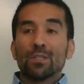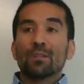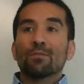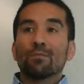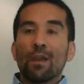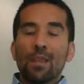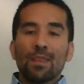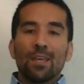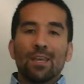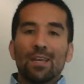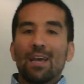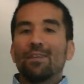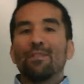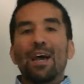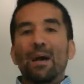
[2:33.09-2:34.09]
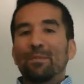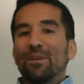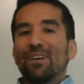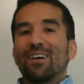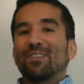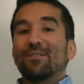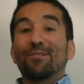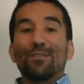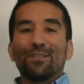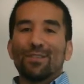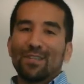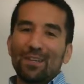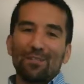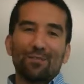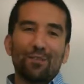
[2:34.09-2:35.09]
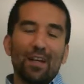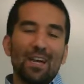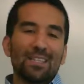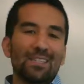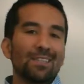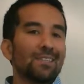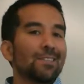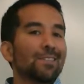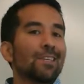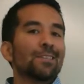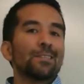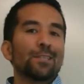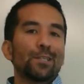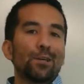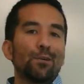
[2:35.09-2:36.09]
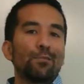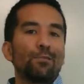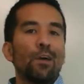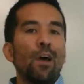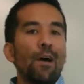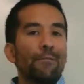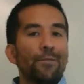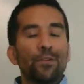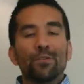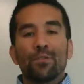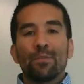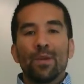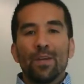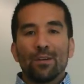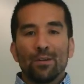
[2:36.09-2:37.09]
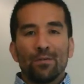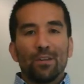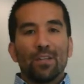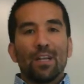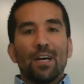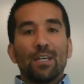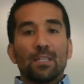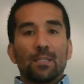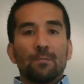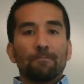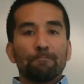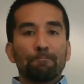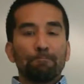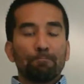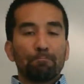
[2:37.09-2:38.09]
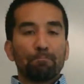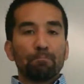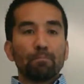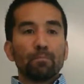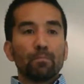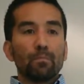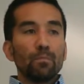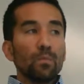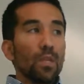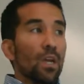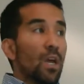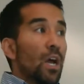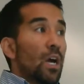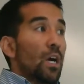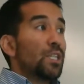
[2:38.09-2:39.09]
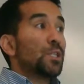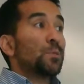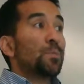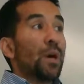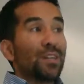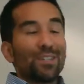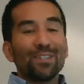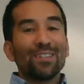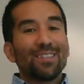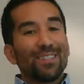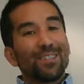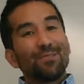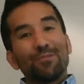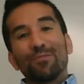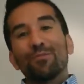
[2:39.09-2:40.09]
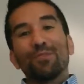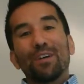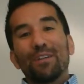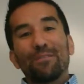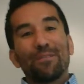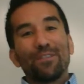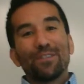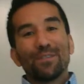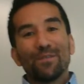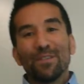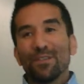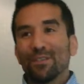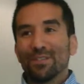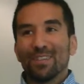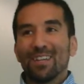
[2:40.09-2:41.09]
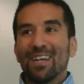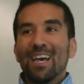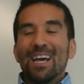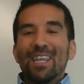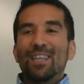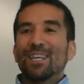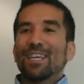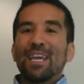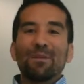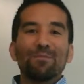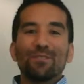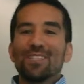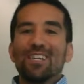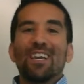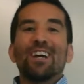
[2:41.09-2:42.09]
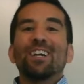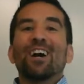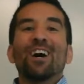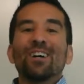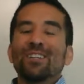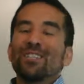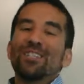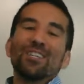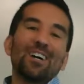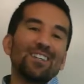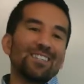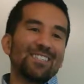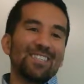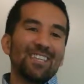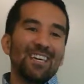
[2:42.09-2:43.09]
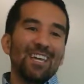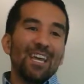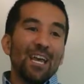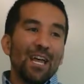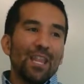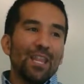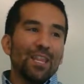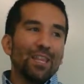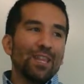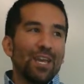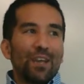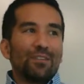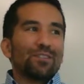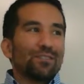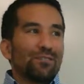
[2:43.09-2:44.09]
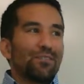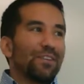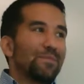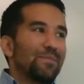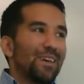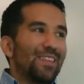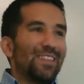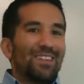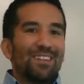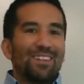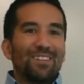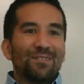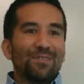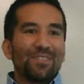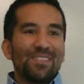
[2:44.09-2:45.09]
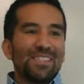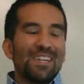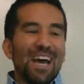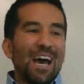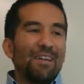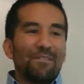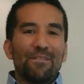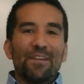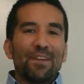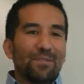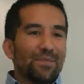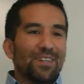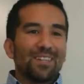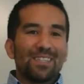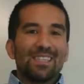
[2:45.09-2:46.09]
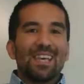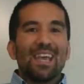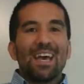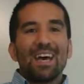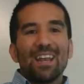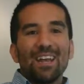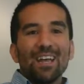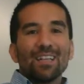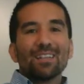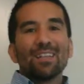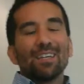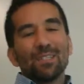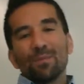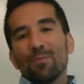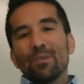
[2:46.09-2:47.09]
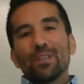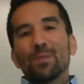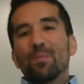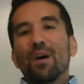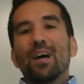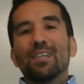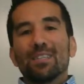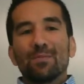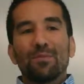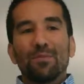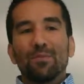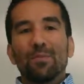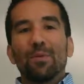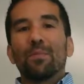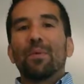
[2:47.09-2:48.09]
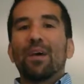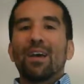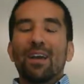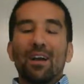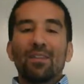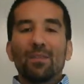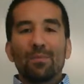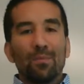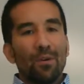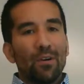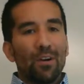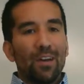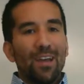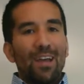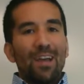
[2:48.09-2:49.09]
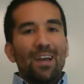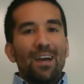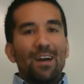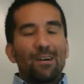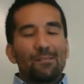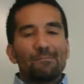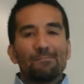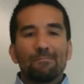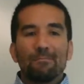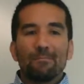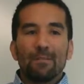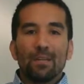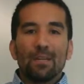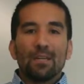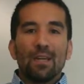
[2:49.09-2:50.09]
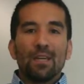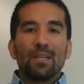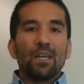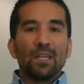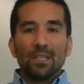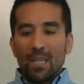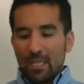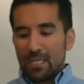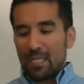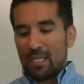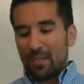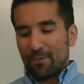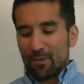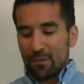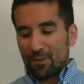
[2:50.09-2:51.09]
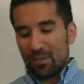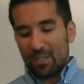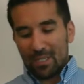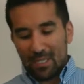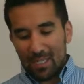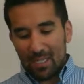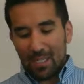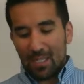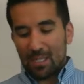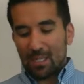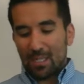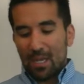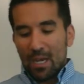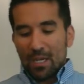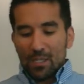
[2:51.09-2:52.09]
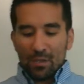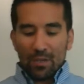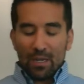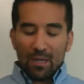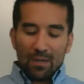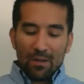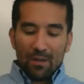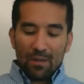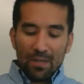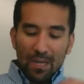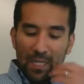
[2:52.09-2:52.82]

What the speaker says: is a great thing to have happen on the first day of class, because it sets the tone for the remainder of the class. Especially the student who played first feels that the game was unjust, that their scoring method was not fair because they had less points possible per bag on the board. And it's easy for students to see this. So then the